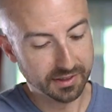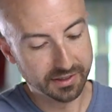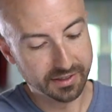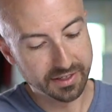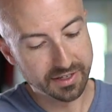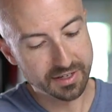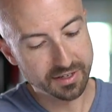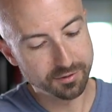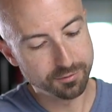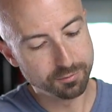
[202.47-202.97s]

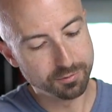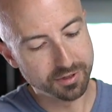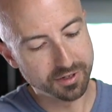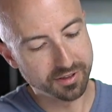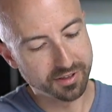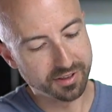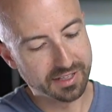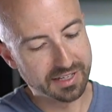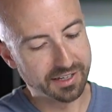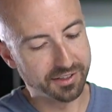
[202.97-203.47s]
And one
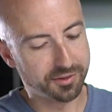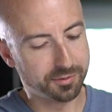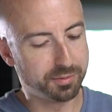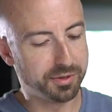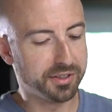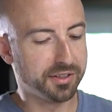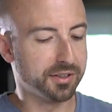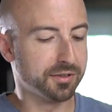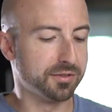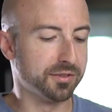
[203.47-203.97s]
of the last
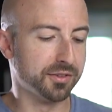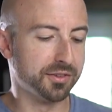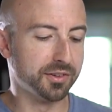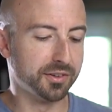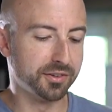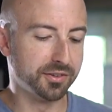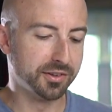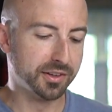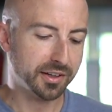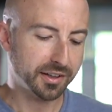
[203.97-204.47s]
big
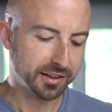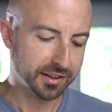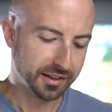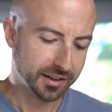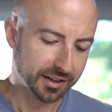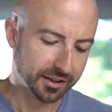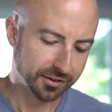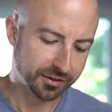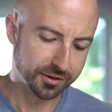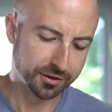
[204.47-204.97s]
differences
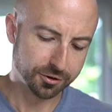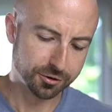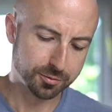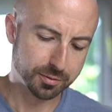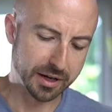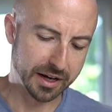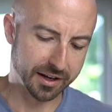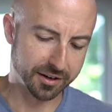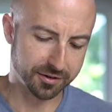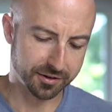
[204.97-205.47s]
is the new
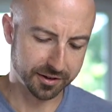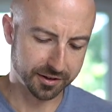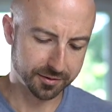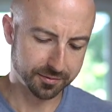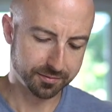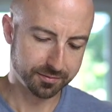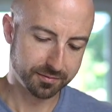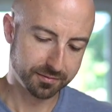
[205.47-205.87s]
battery.